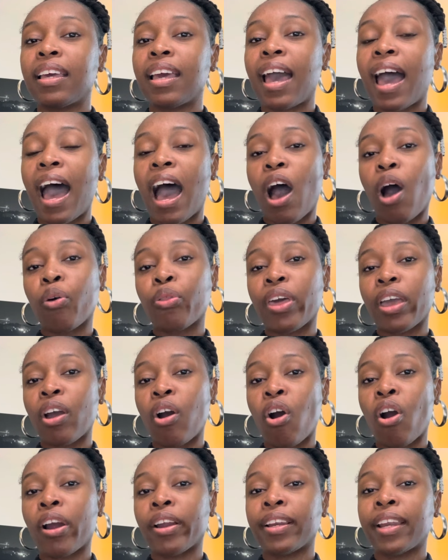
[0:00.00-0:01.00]
how they
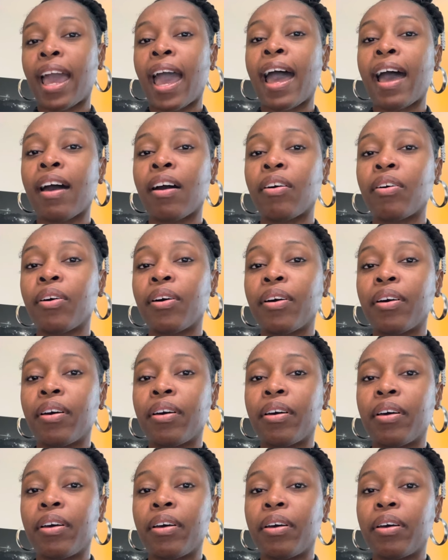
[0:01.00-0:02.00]
are now.
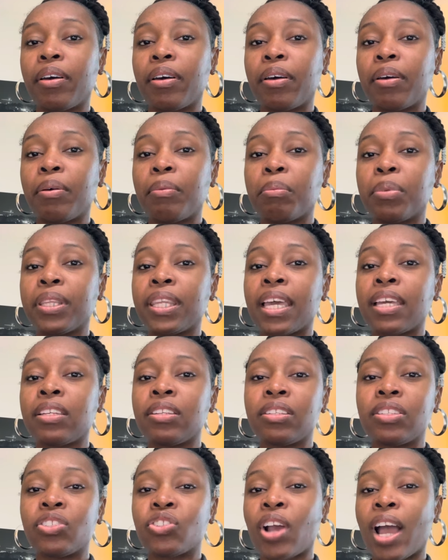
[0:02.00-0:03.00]
But
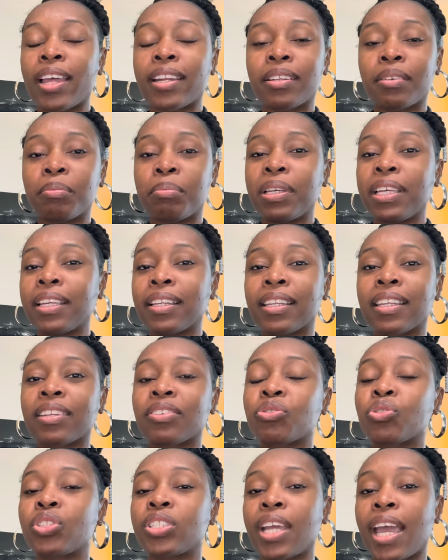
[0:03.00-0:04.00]
they tried to be a little
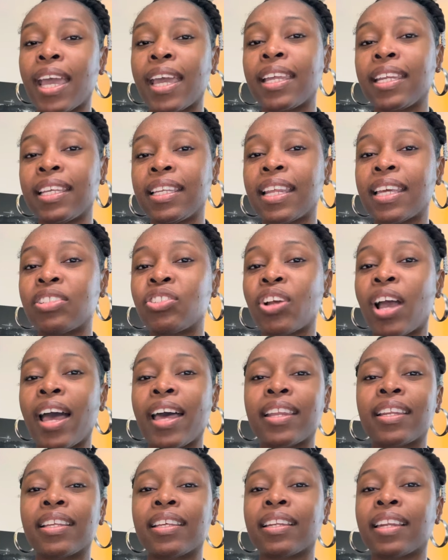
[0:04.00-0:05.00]
shady. They
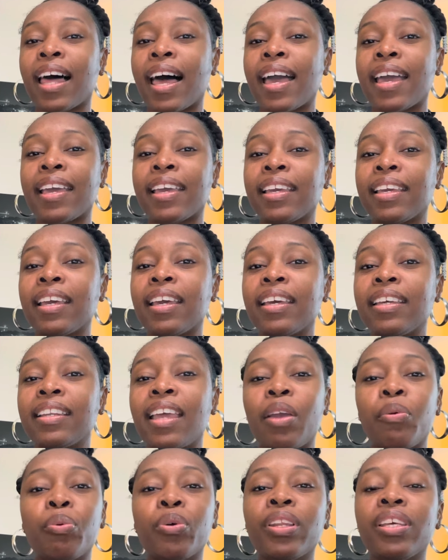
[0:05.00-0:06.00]
tried to, like,
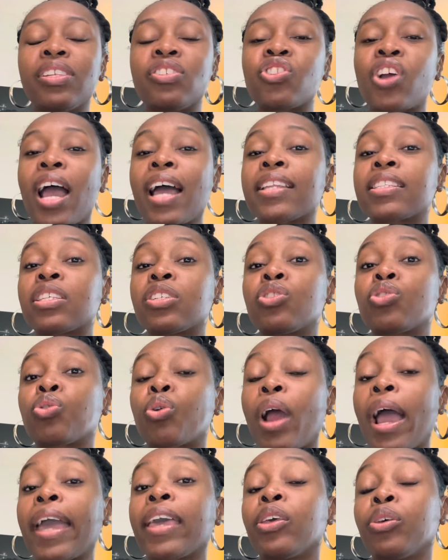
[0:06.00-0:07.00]
they really tried to
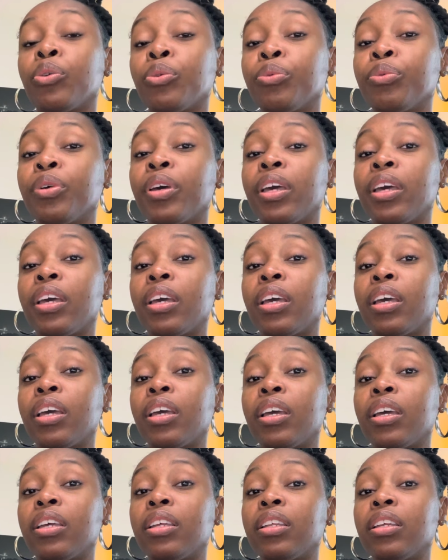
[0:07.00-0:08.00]
try you.
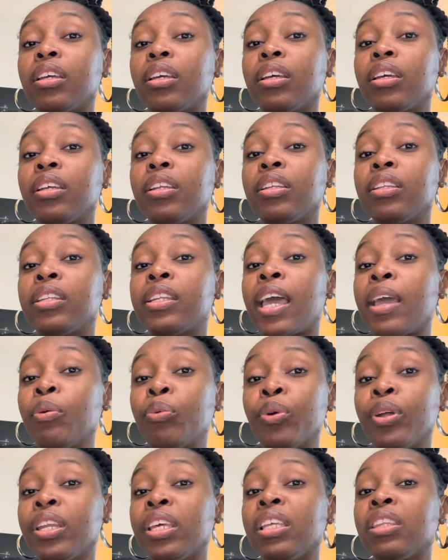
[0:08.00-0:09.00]
They
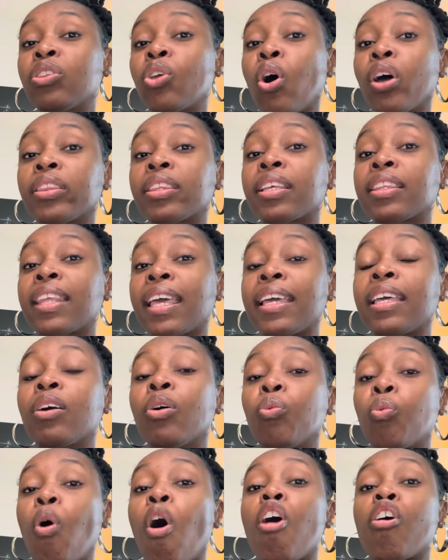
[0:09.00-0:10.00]
really thought that they could
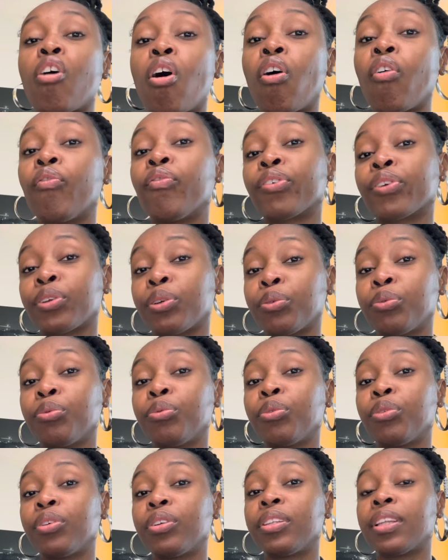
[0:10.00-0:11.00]
walk over you.
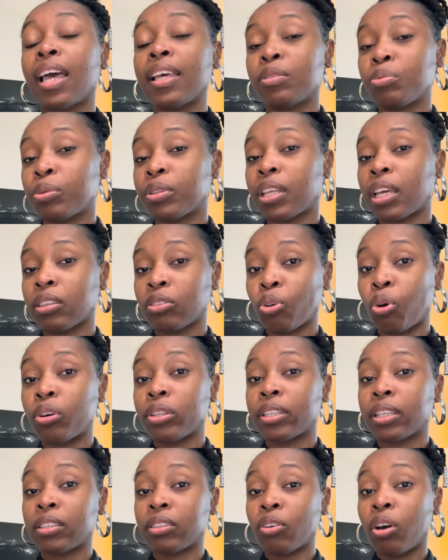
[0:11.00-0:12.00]
That's what they thought.
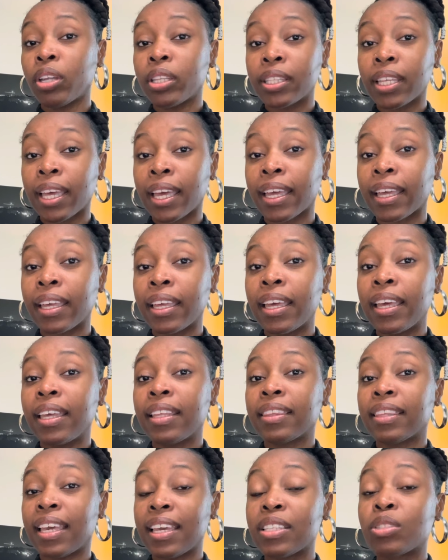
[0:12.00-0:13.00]
They thought that
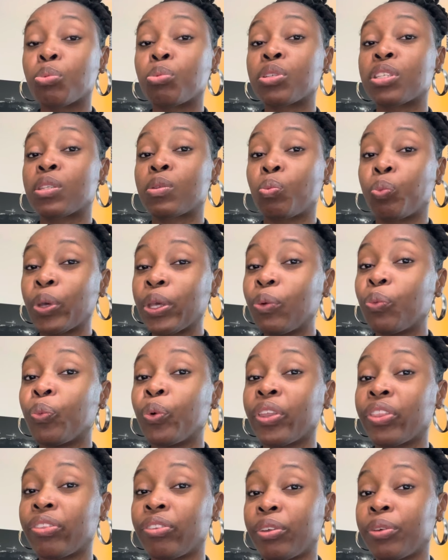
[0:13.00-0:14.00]
things were sweet
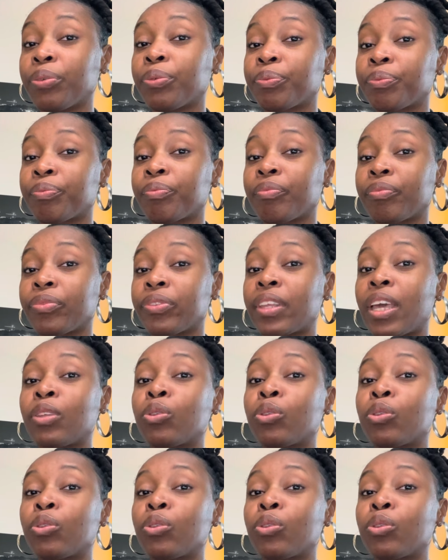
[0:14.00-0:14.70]
with you. They